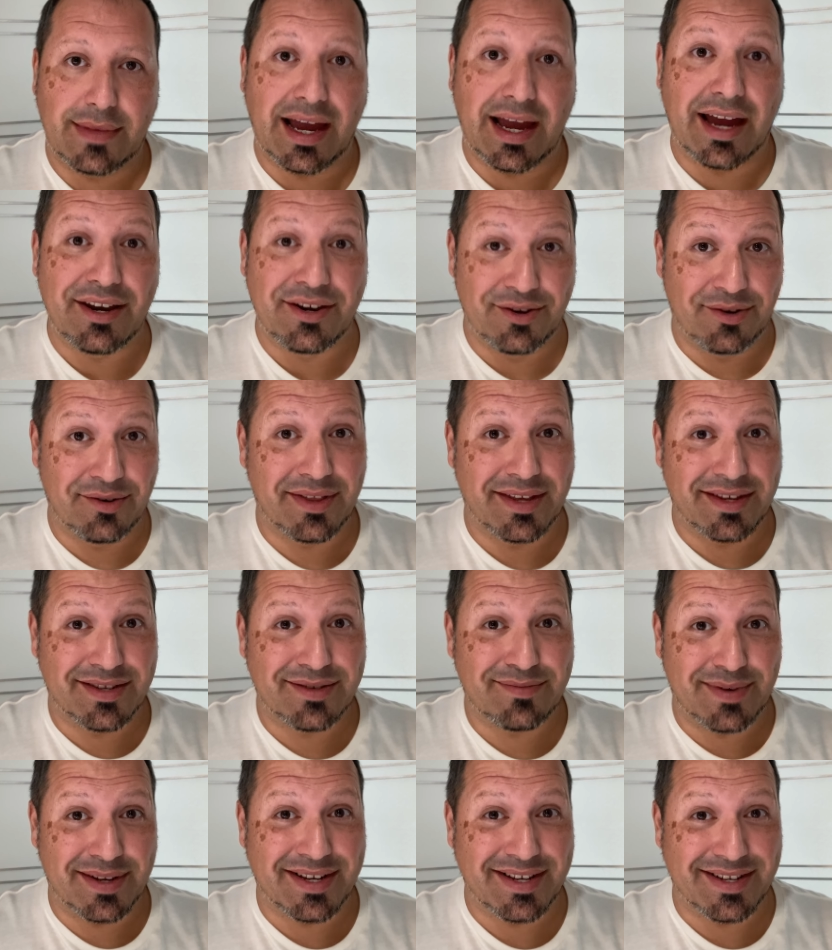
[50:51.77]
I know
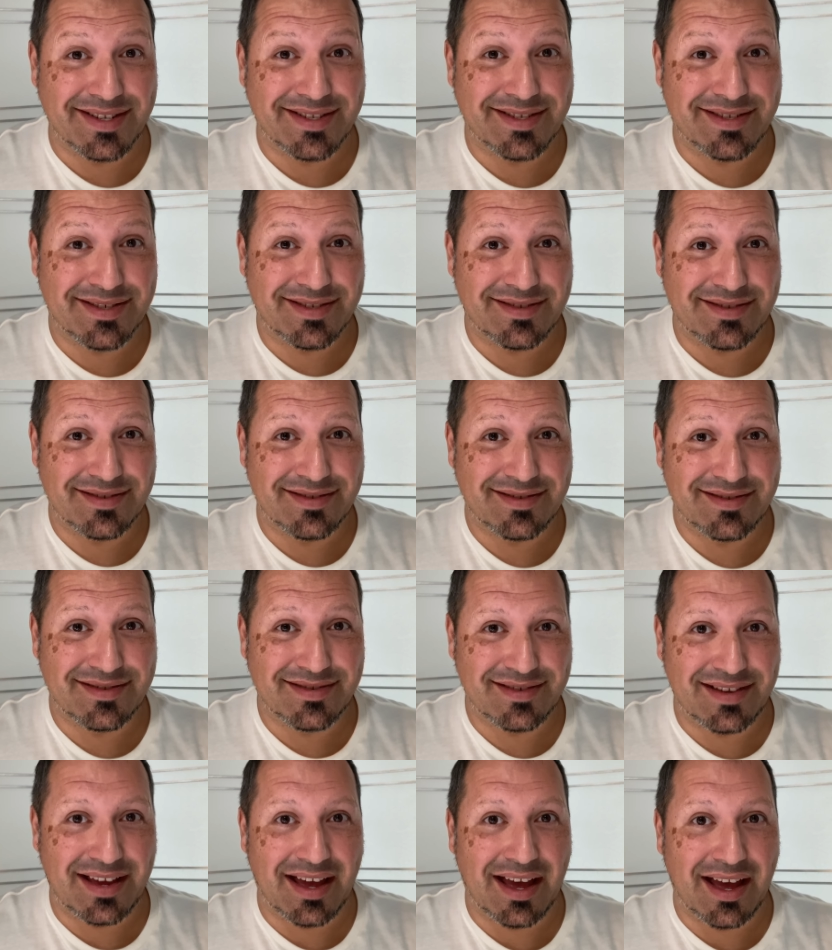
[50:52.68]
this because
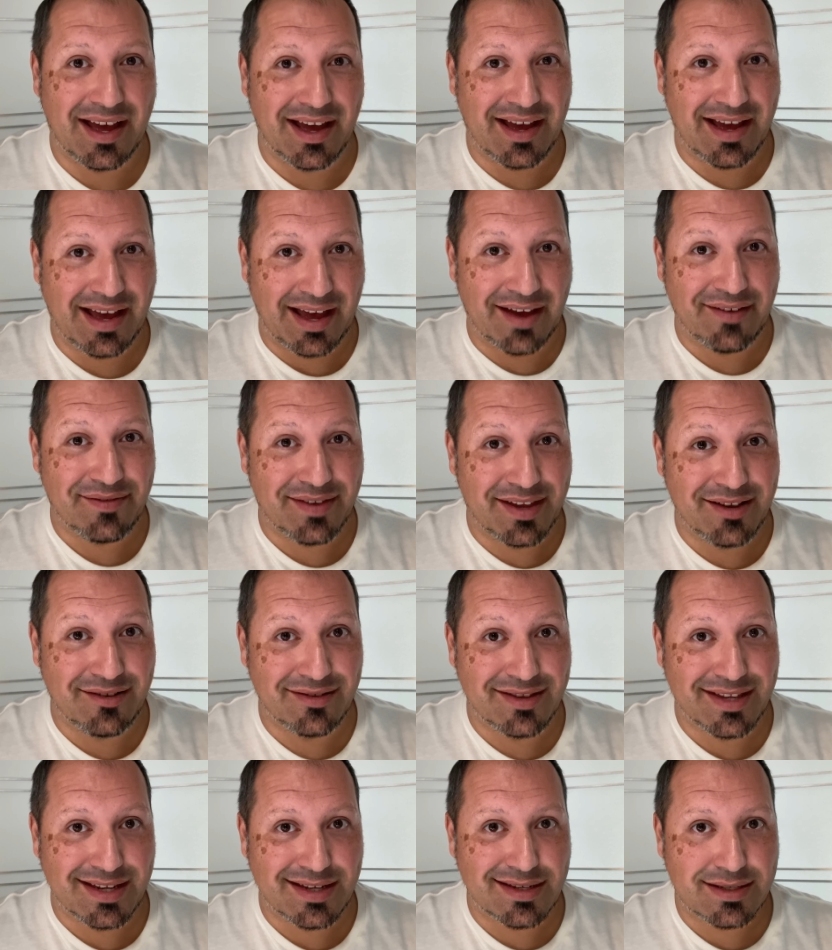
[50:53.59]
I've
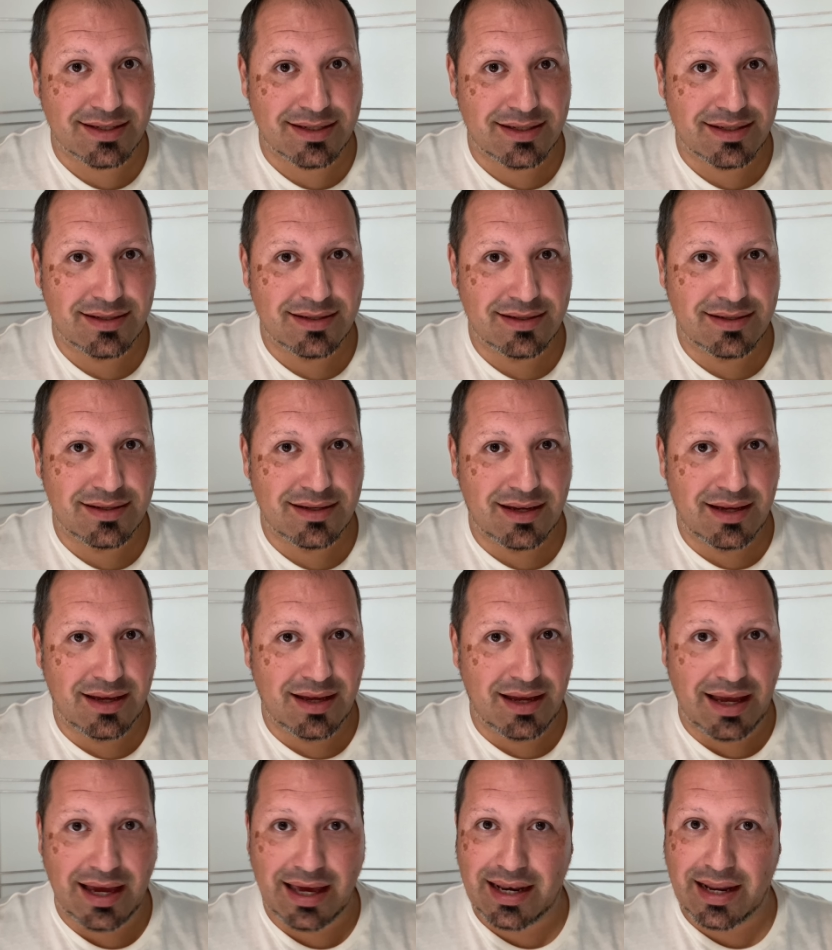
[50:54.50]
healed it.
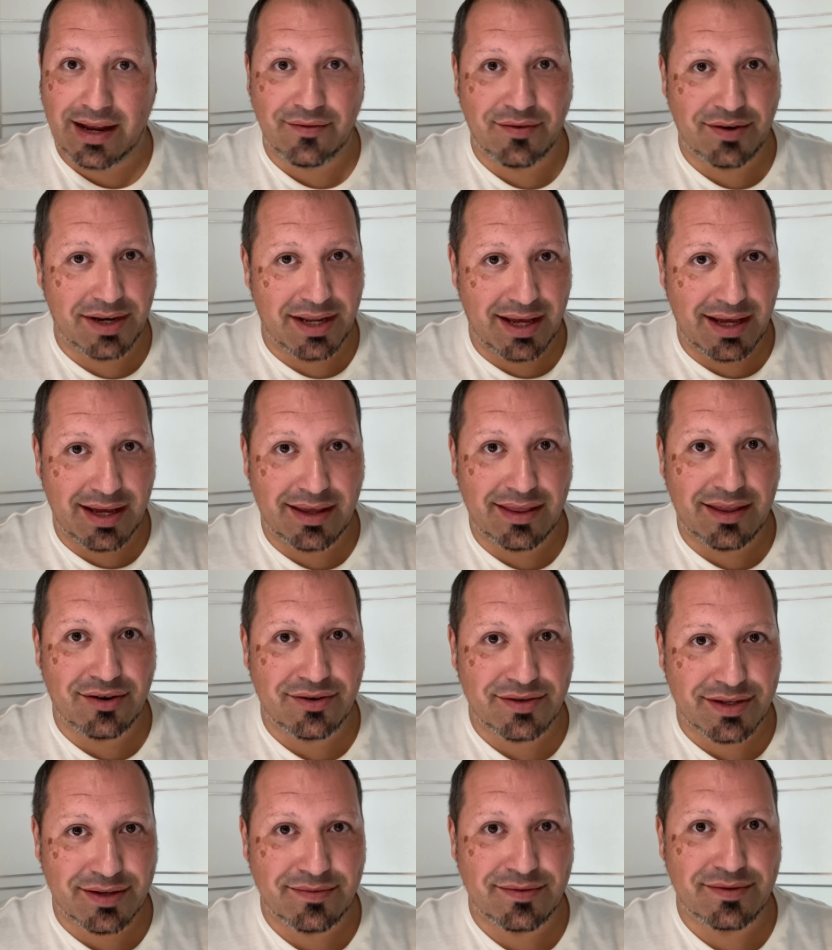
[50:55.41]
And every day
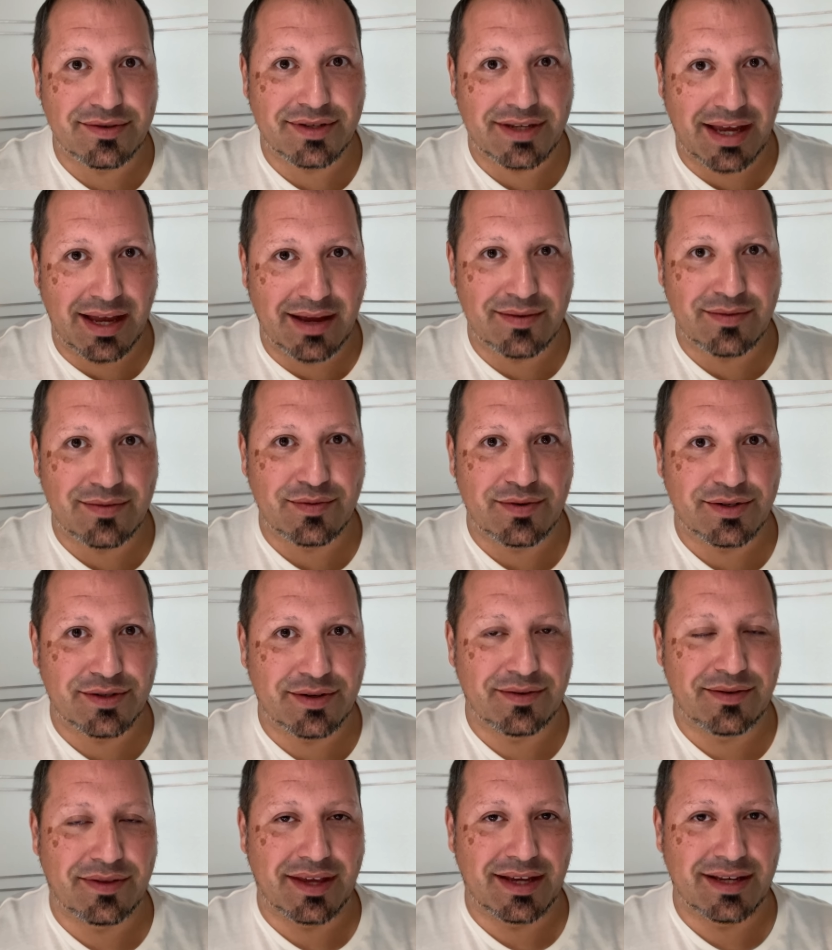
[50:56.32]
there's some times where
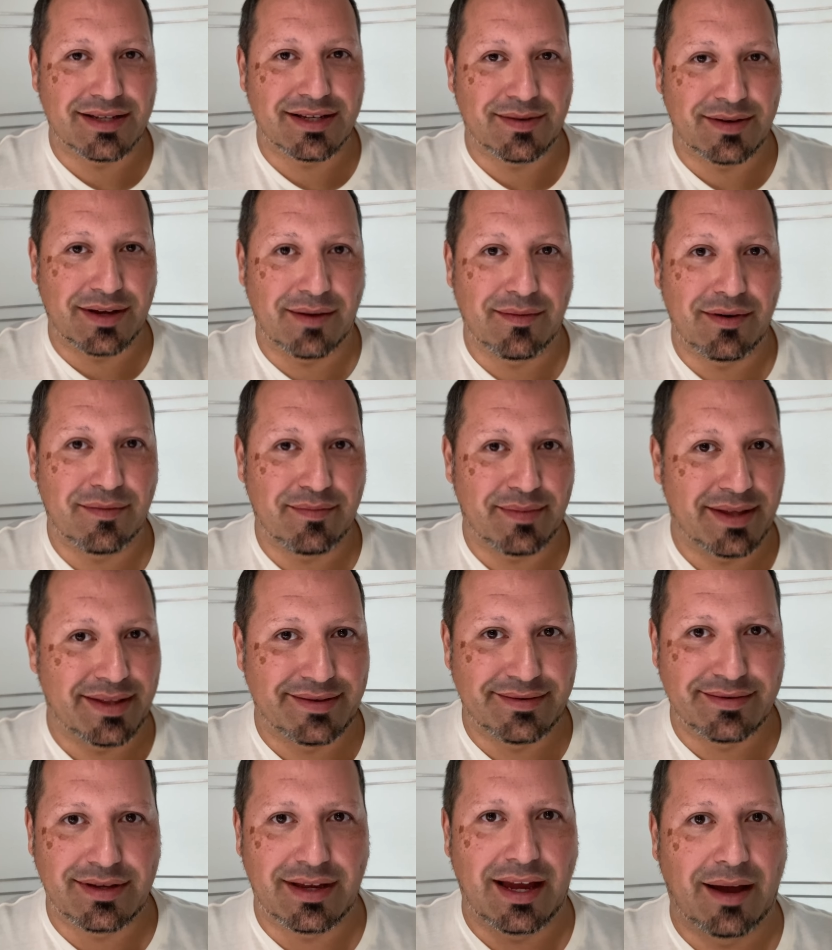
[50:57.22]
certain things come up
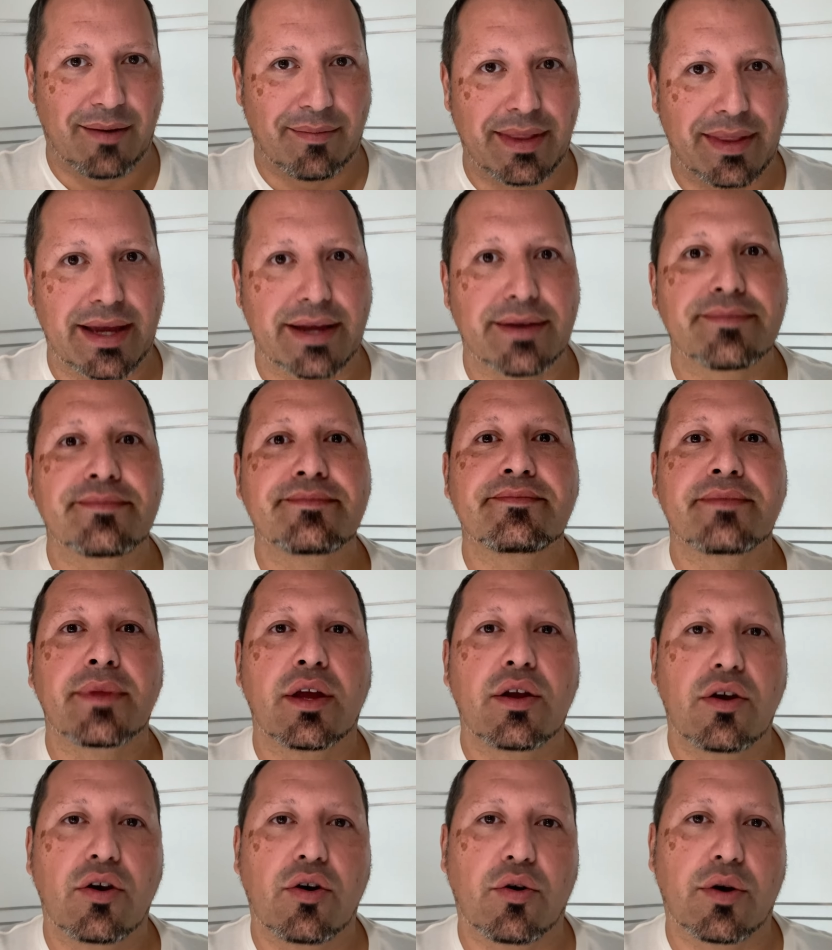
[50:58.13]
and I'm like,
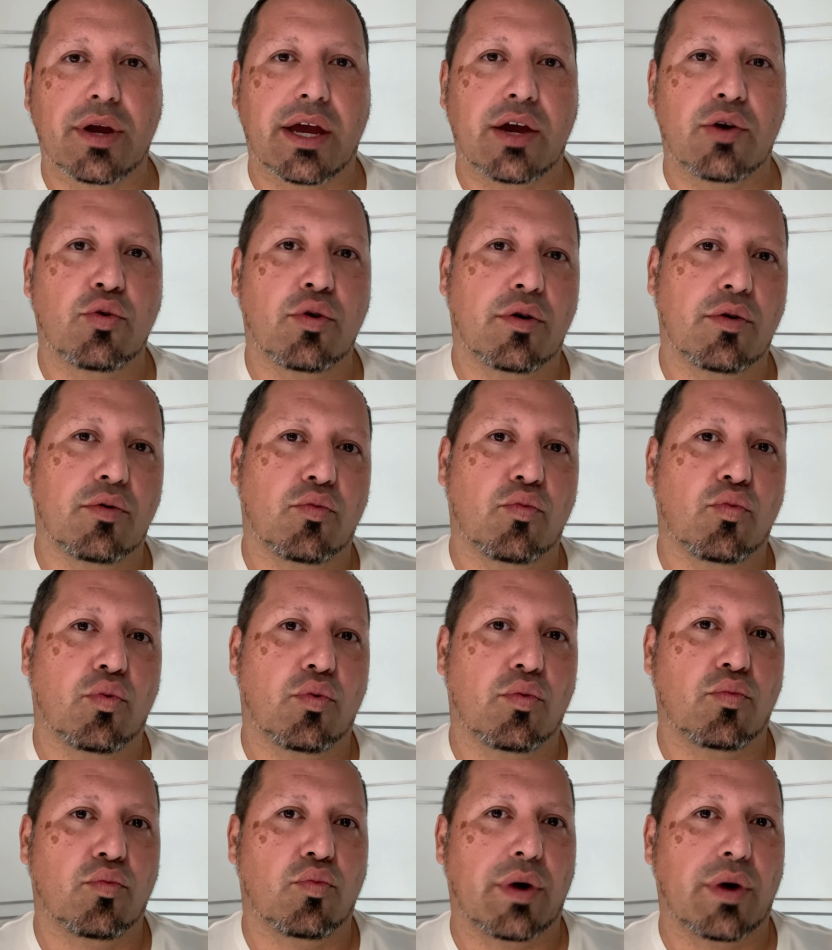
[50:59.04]
okay, who,
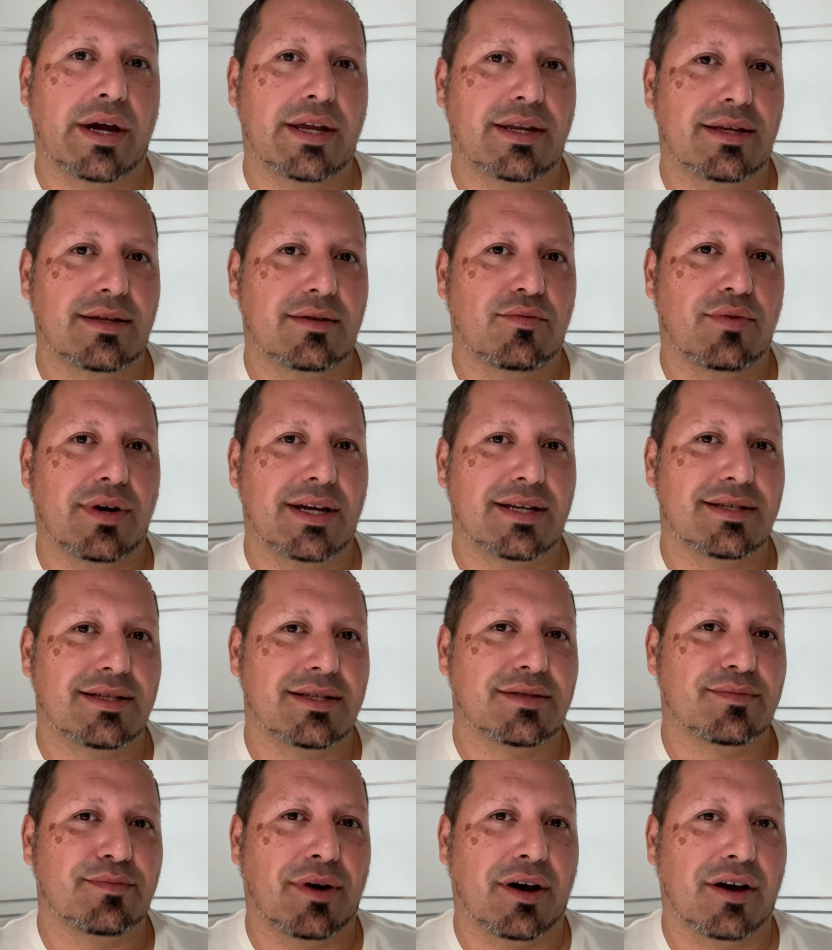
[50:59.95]
why did, why is
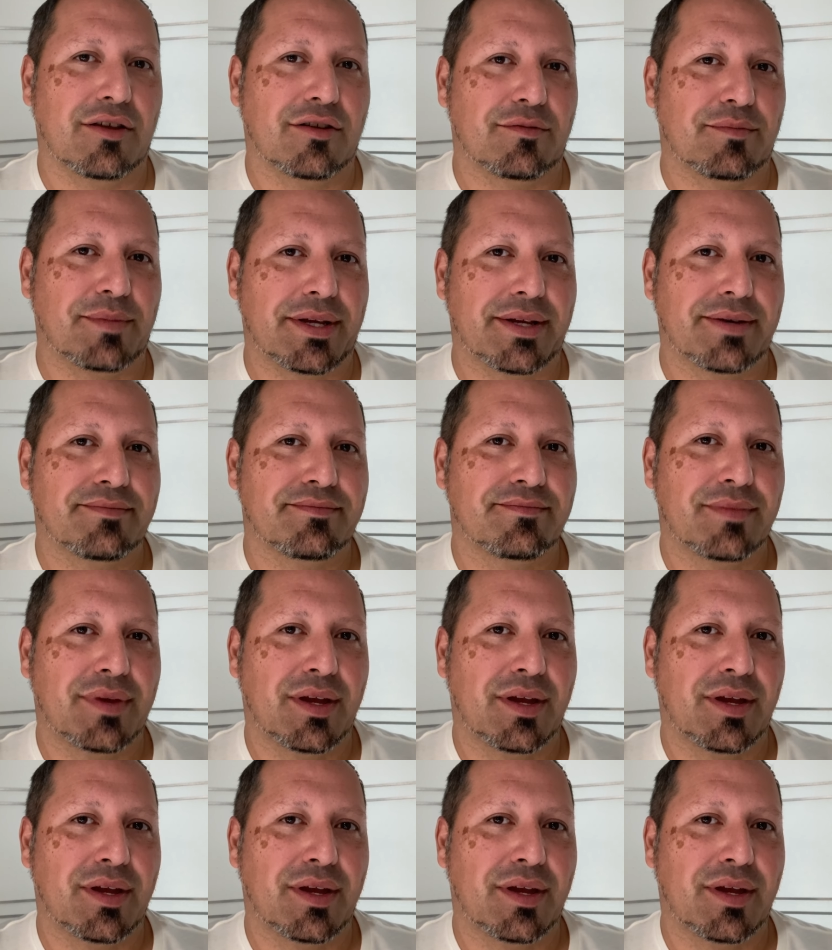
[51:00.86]
this bothering me?